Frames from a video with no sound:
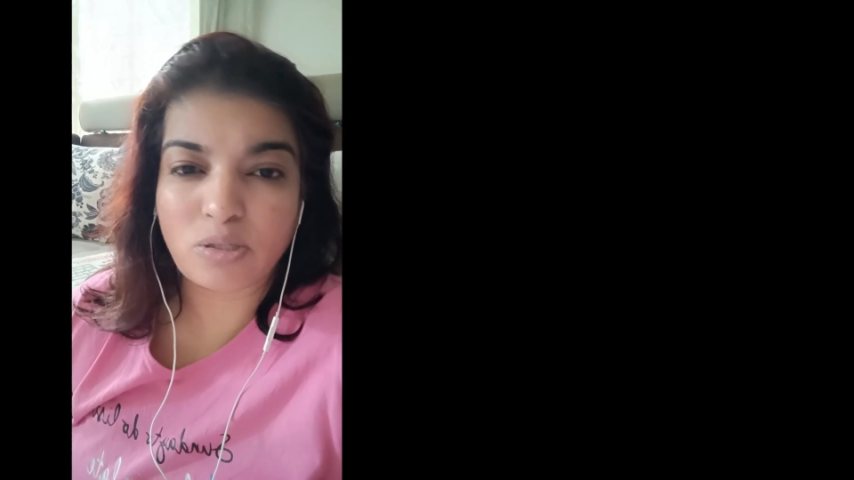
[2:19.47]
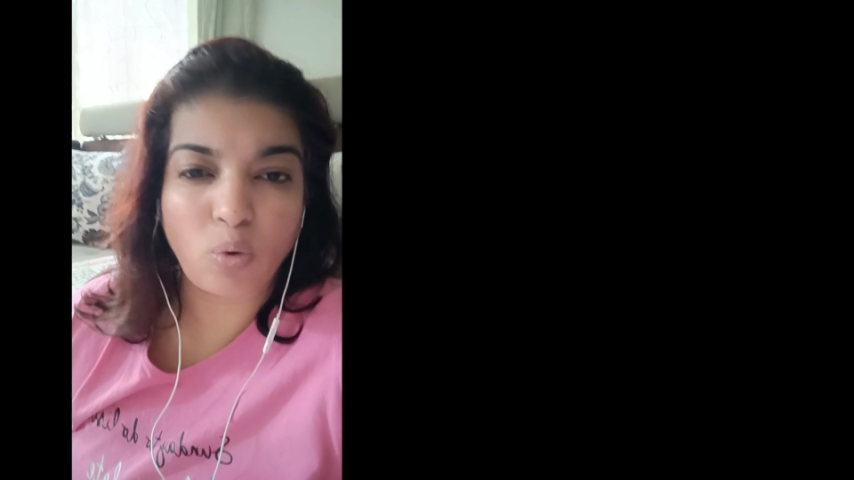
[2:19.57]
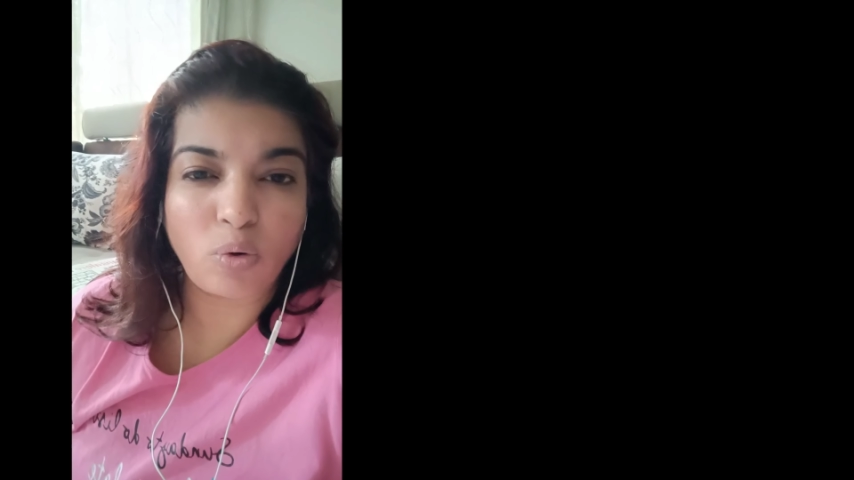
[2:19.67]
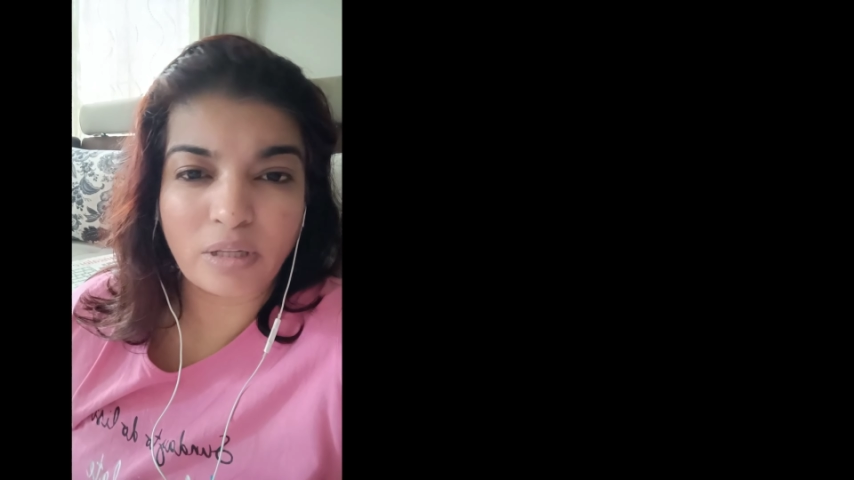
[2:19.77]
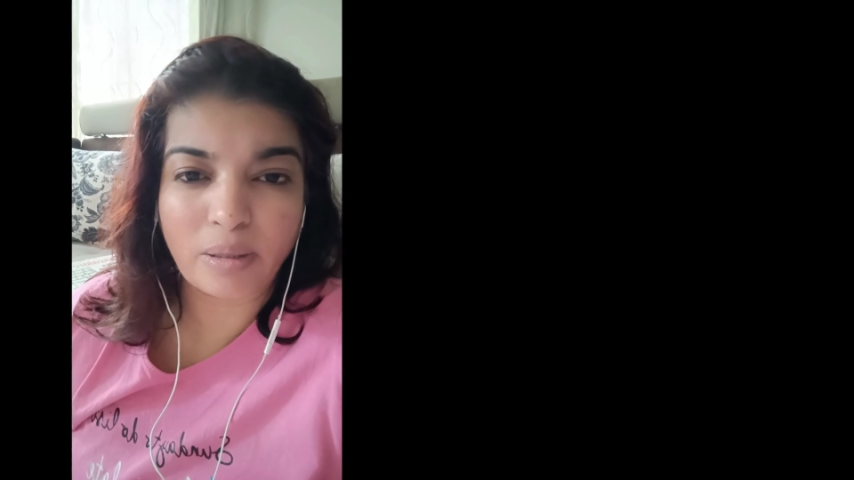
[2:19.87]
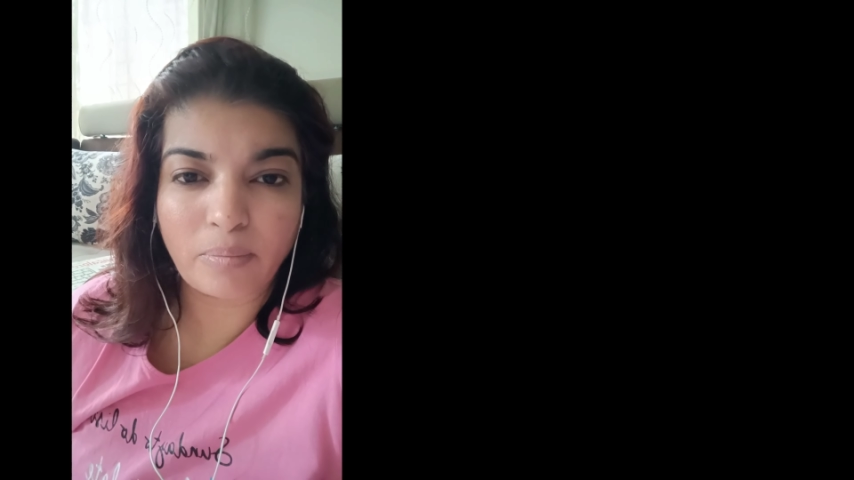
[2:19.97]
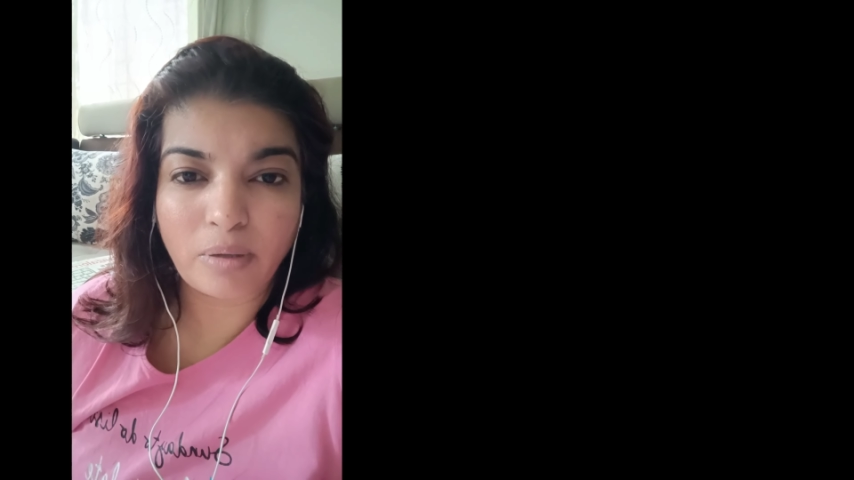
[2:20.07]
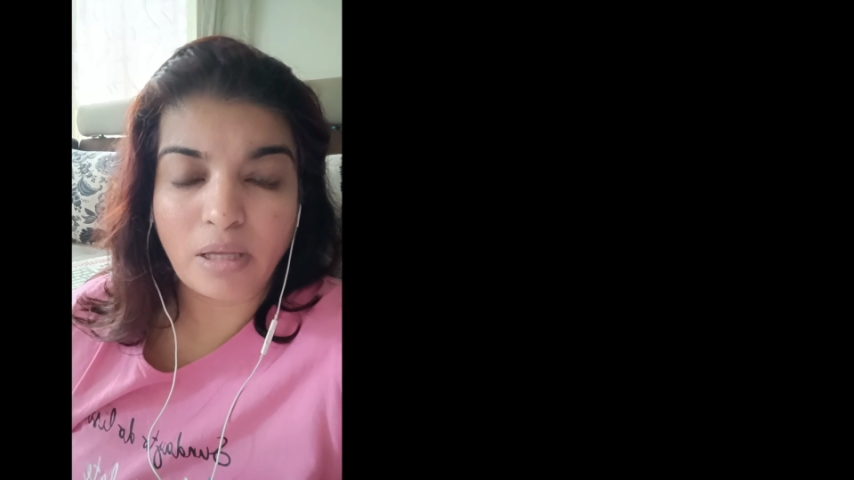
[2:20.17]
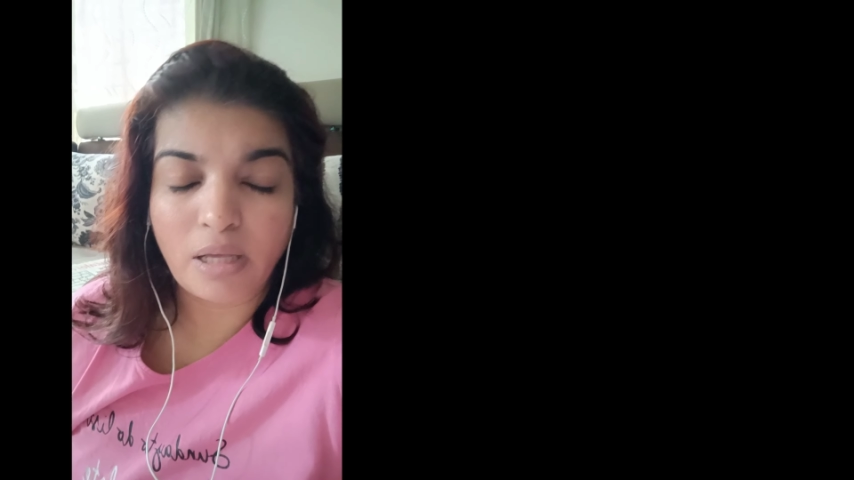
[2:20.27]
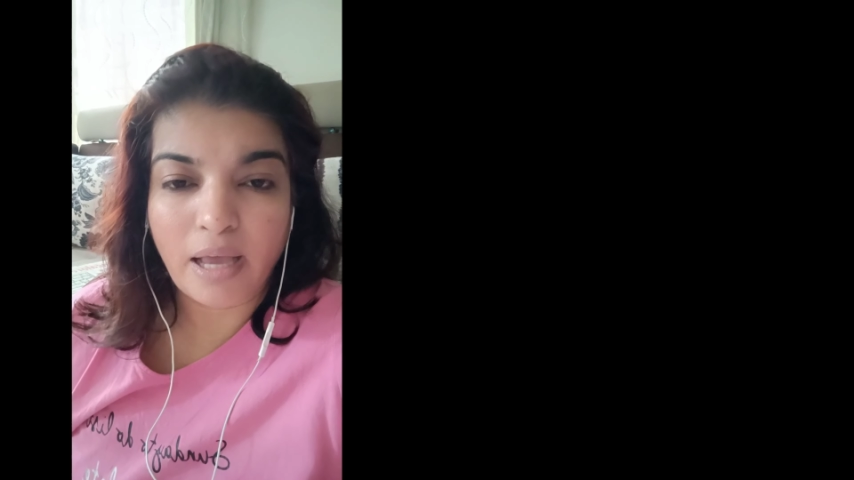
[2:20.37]
sold
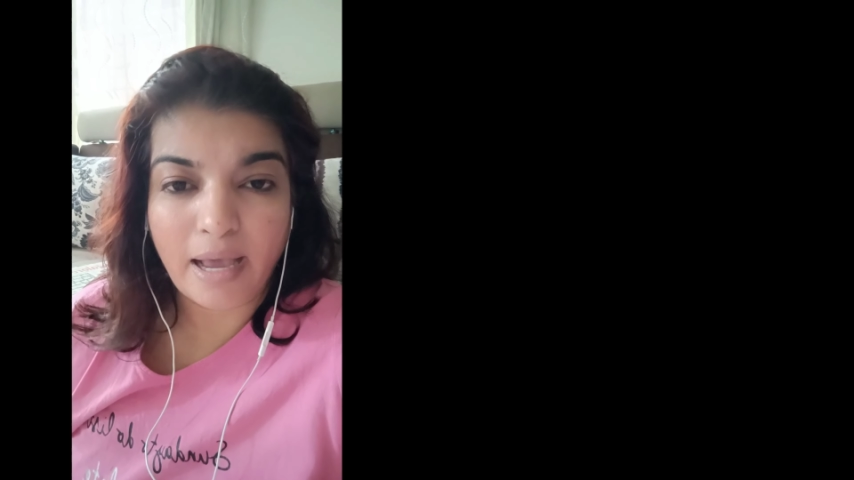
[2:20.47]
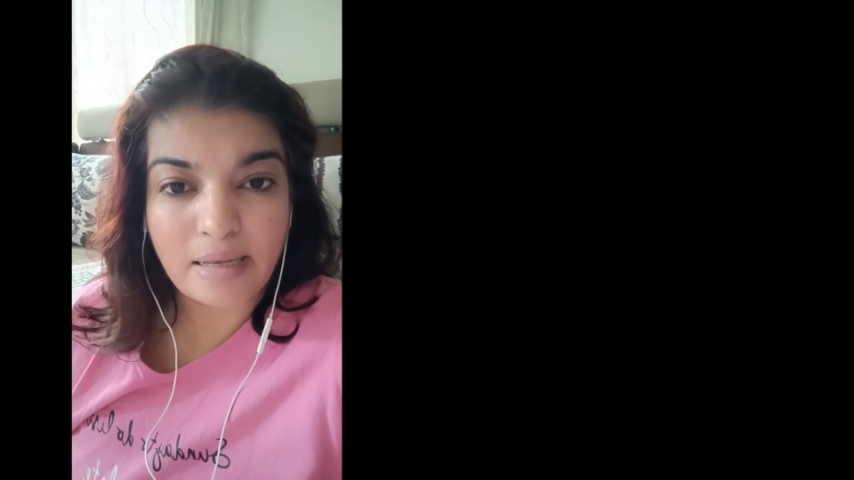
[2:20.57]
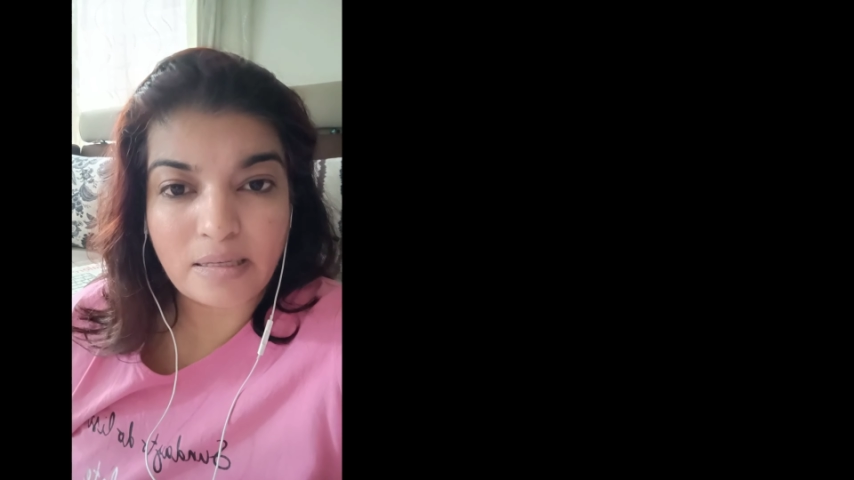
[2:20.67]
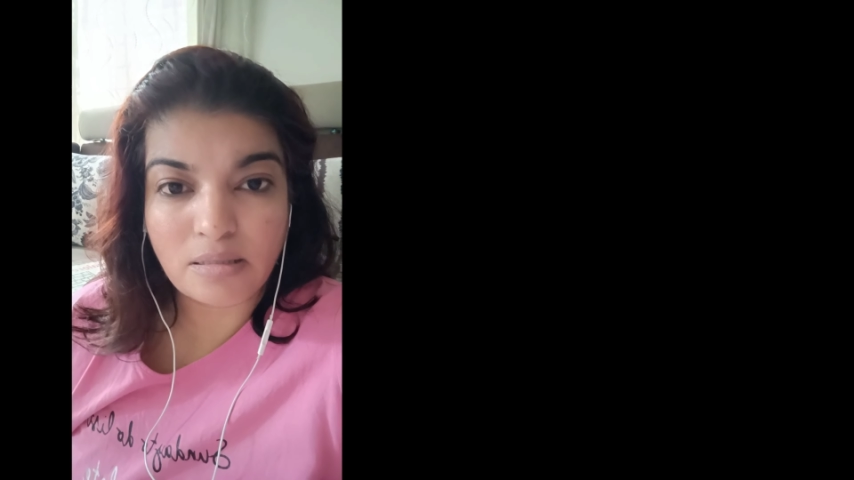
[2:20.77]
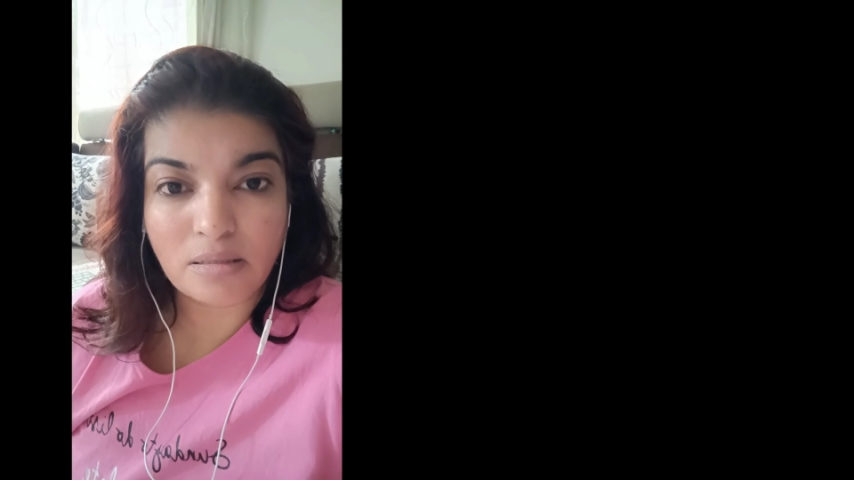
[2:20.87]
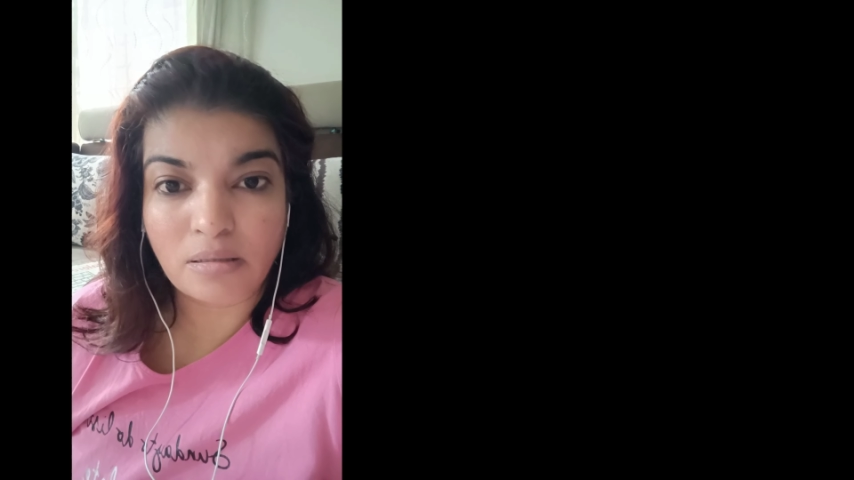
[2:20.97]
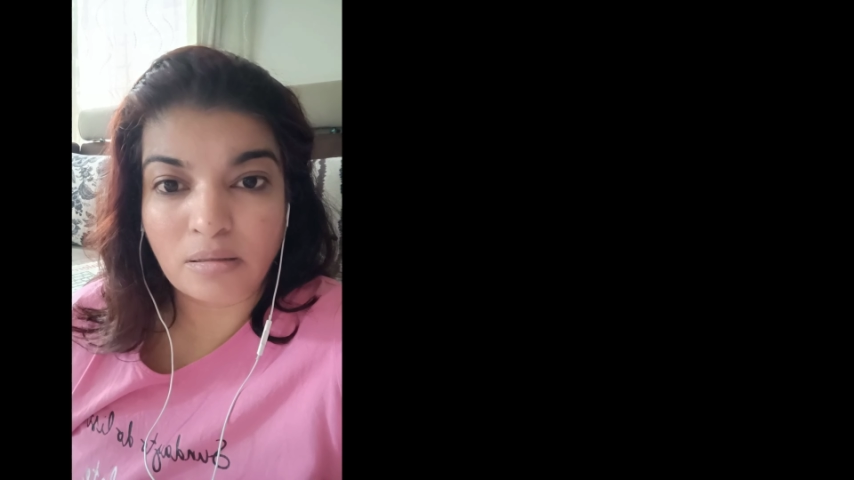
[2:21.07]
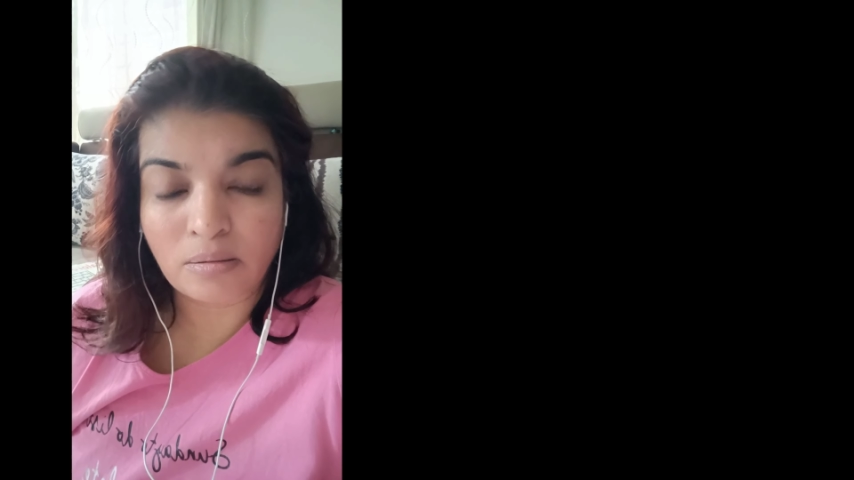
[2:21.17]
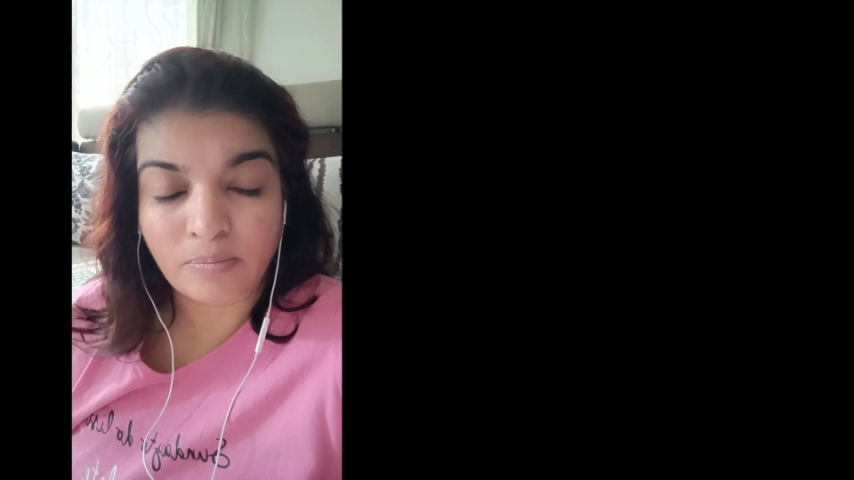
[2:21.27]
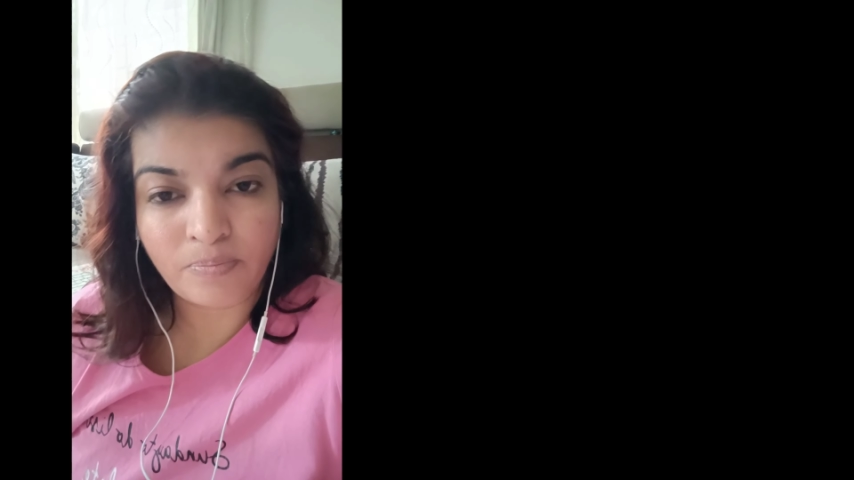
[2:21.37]
them as
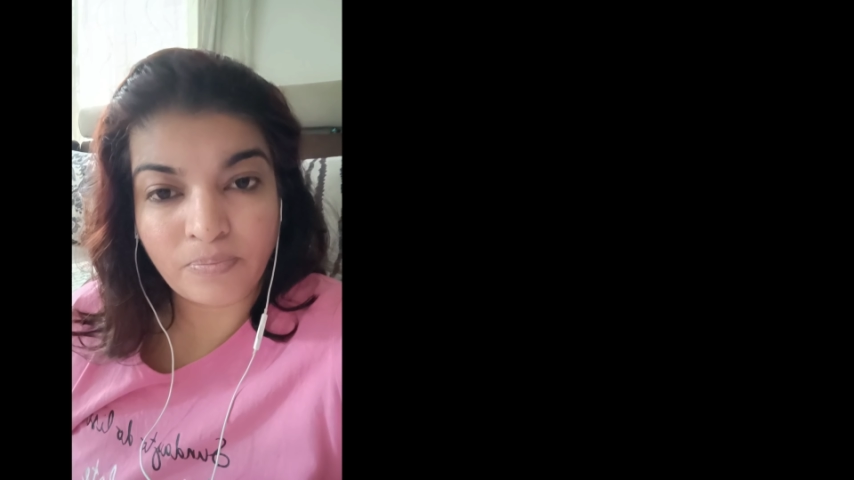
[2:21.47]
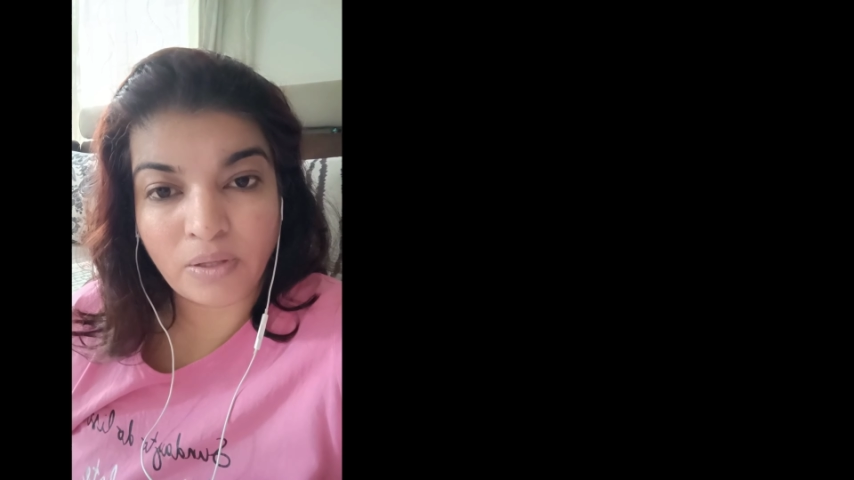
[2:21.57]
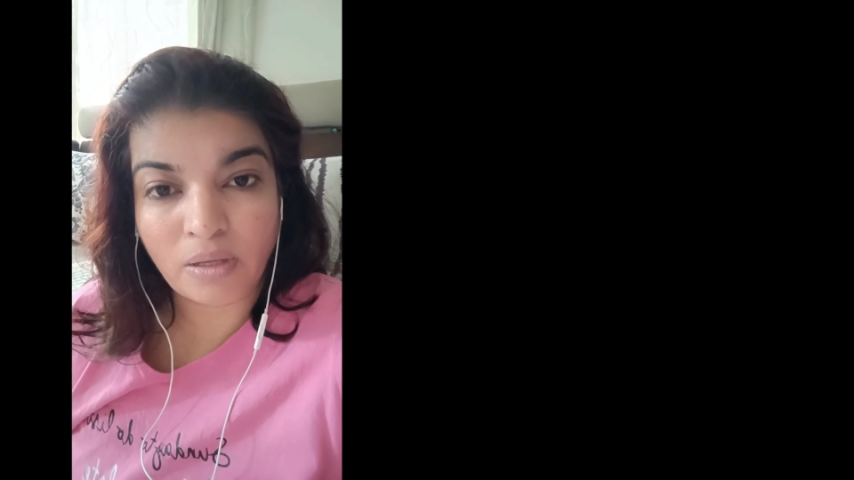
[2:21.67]
um,